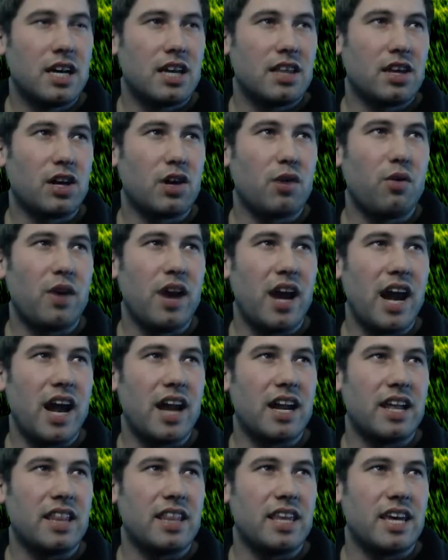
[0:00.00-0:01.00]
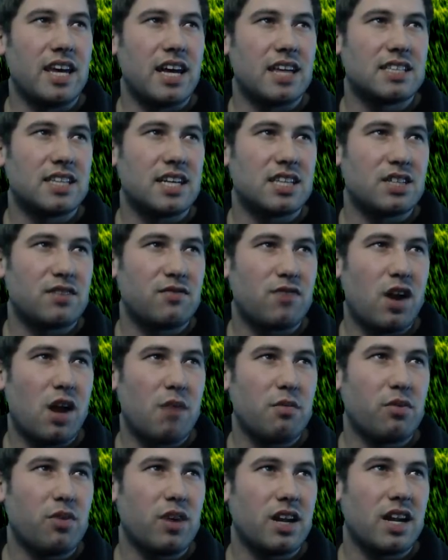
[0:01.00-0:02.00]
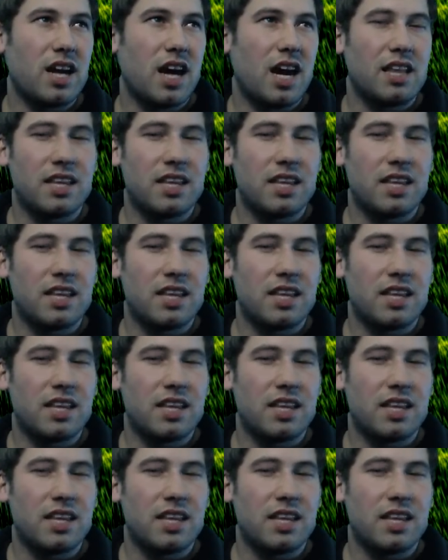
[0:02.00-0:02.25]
the queen and the Tesla farm and whatnot.